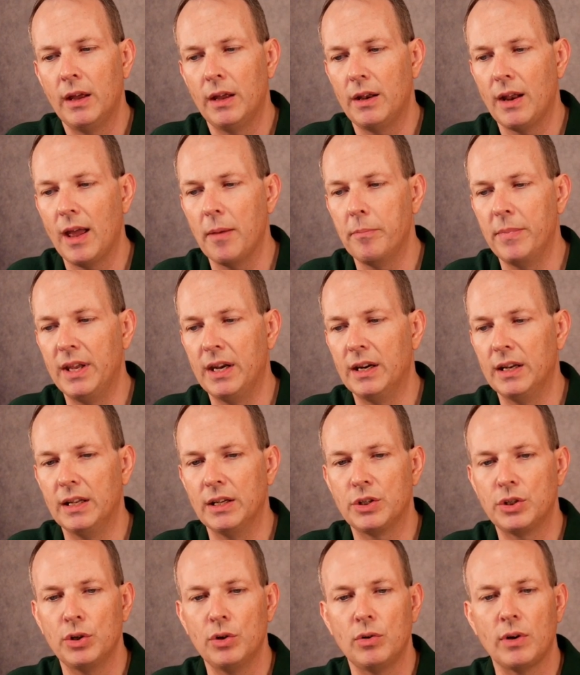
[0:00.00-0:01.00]
Knight b to
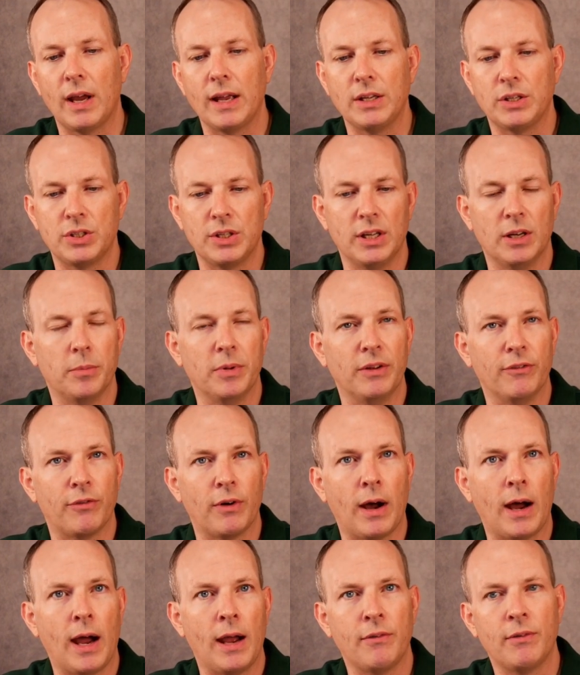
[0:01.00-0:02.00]
d2, knight c to
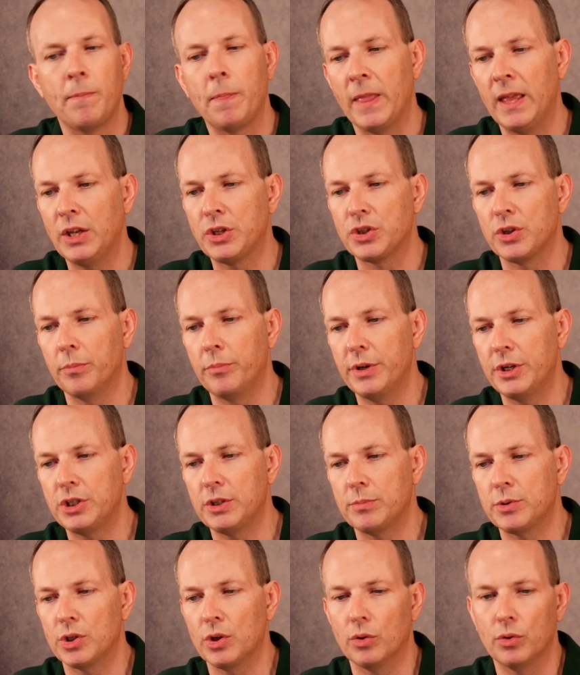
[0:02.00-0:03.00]
b5, hits the
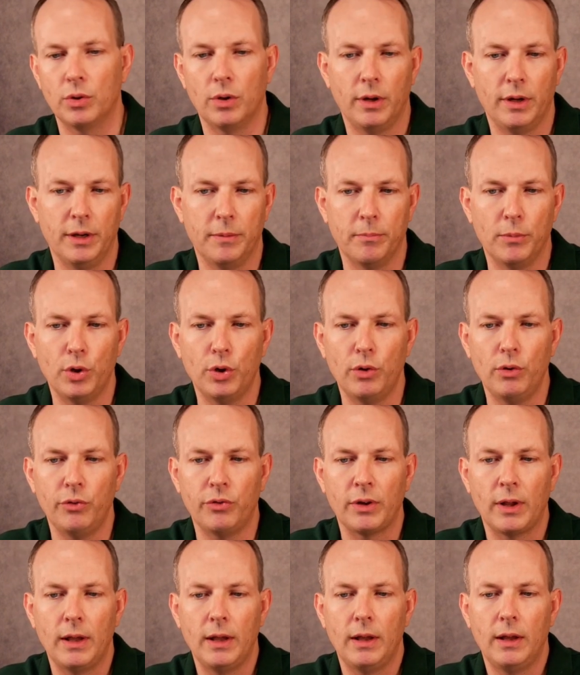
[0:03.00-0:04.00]
bishop so it
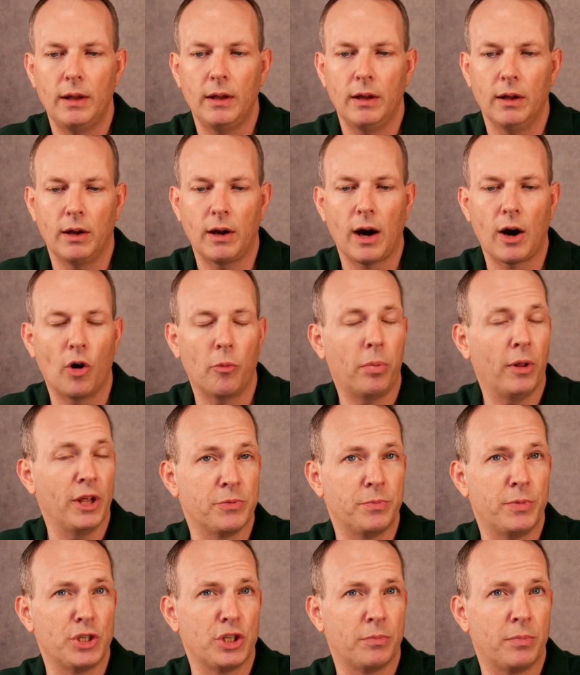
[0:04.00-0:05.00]
moves. Hikaru
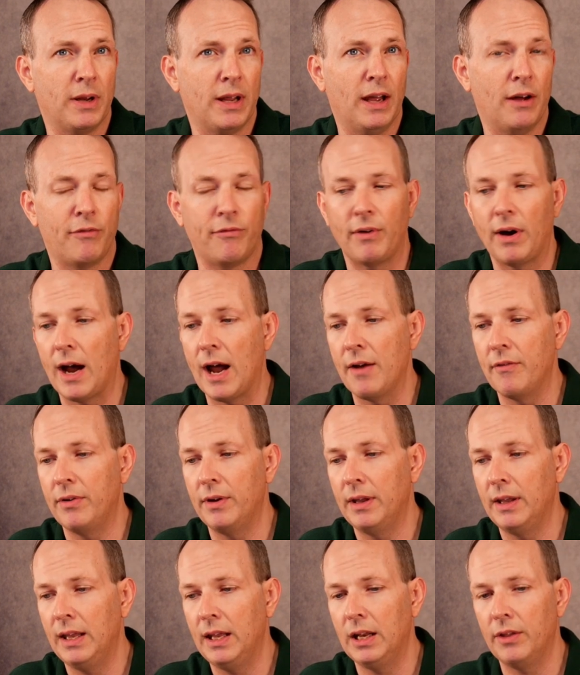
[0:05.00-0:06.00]
bishop to f5,
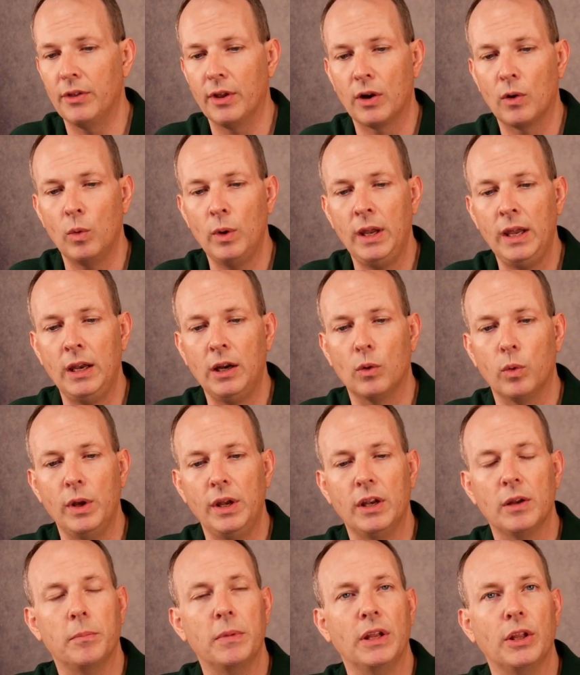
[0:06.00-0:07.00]
hitting the queen,
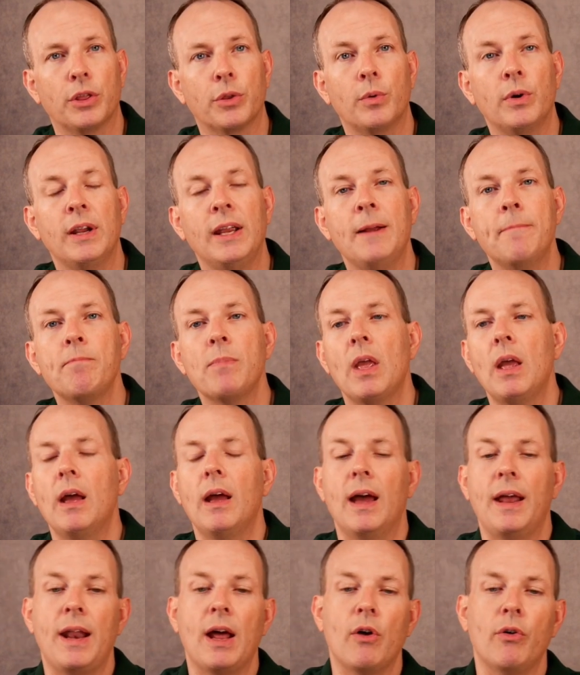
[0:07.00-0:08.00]
queen to b3,
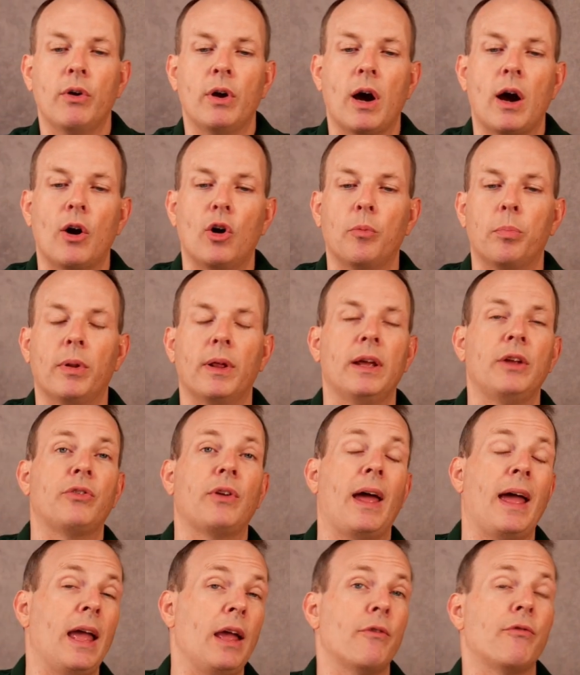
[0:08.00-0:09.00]
and now Hikaru plays
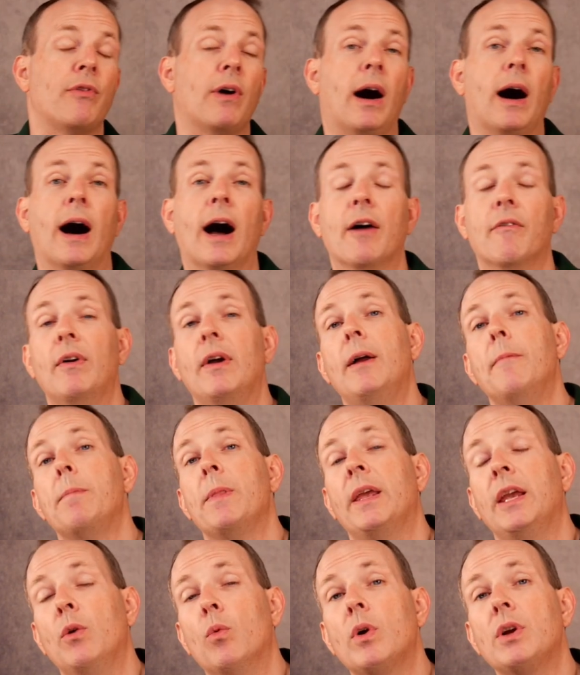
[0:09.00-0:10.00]
a5.
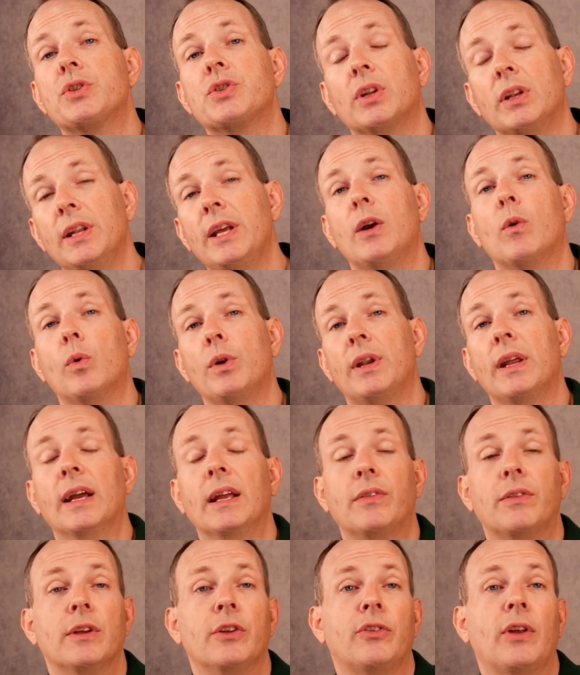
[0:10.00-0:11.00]
He wants to
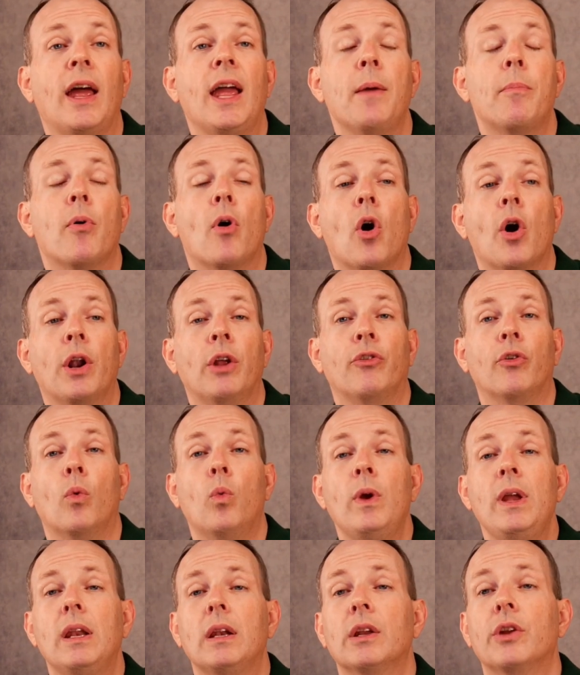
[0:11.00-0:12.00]
liquidate this a pawn as a
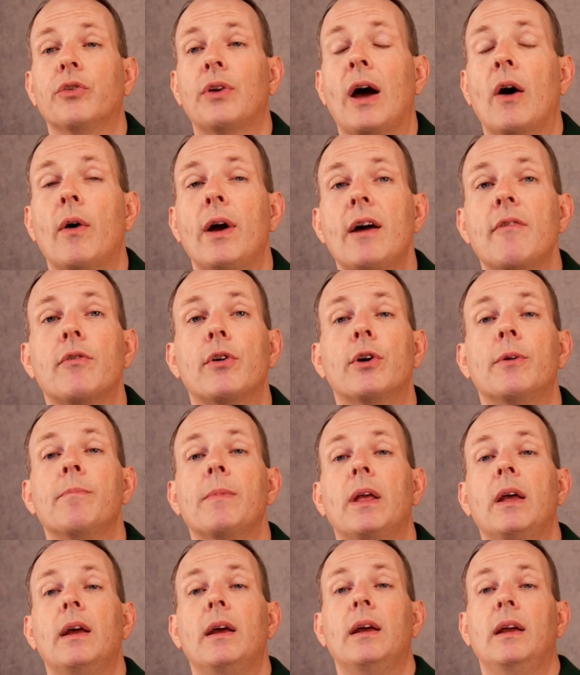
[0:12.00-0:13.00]
weakness. However,
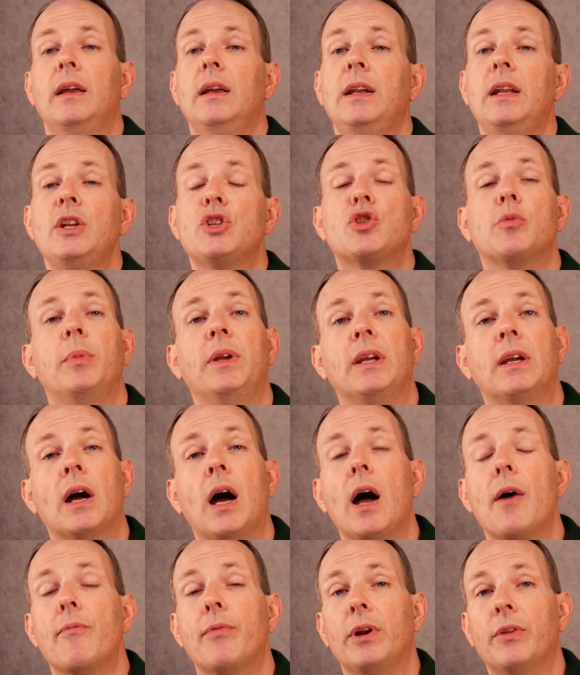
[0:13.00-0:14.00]
he needs to be
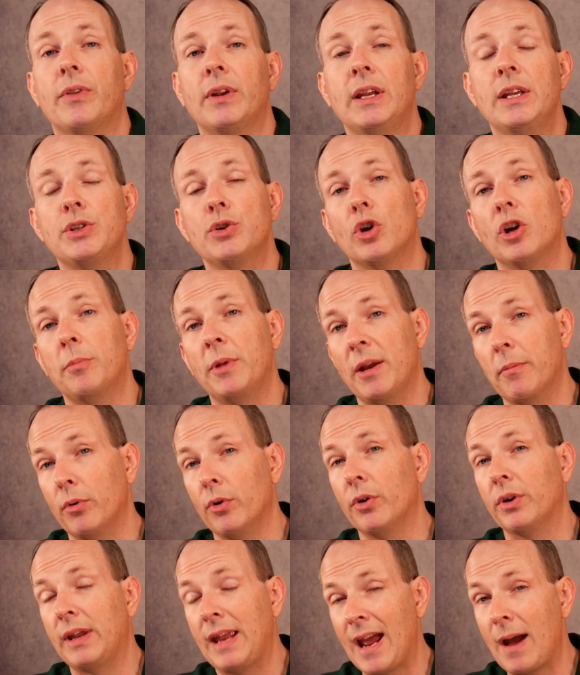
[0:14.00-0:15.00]
confident that he's going to be able
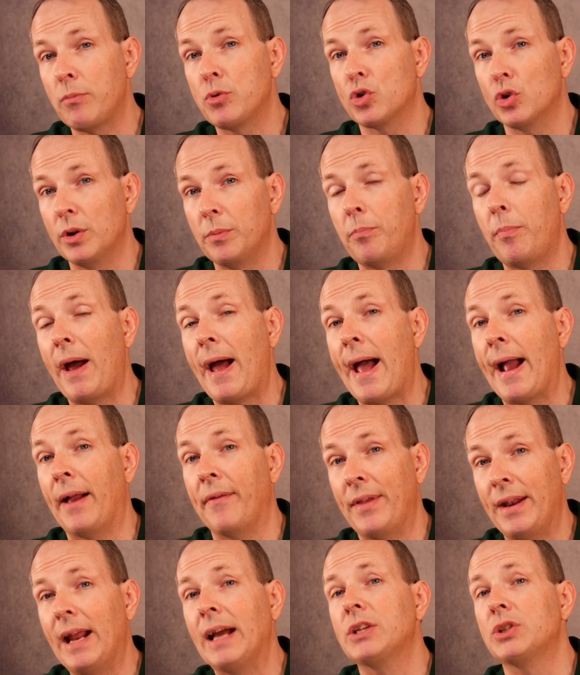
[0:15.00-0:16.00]
to capture it back, and
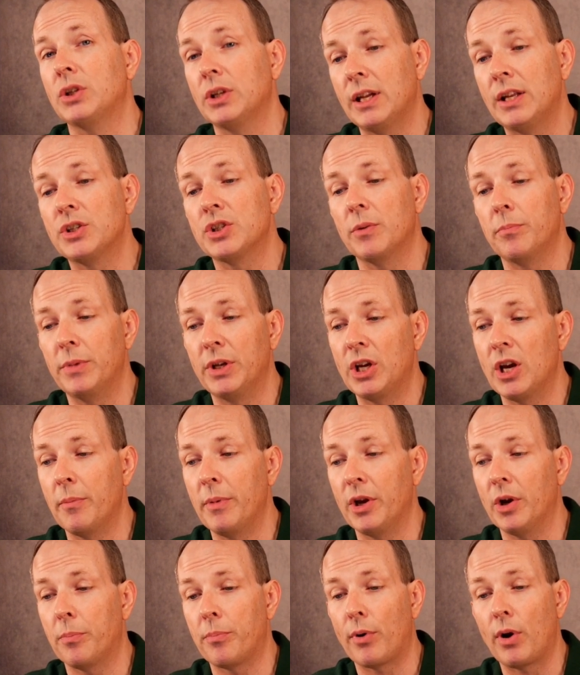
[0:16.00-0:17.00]
that actually ends up
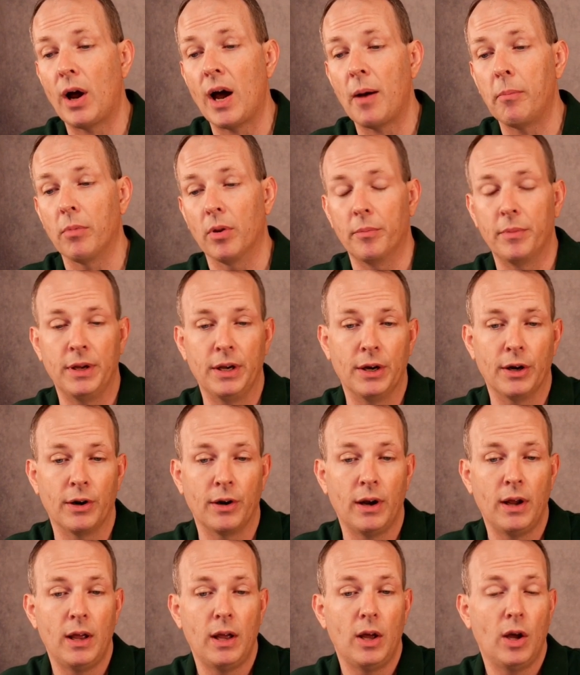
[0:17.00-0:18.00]
becoming a problem here.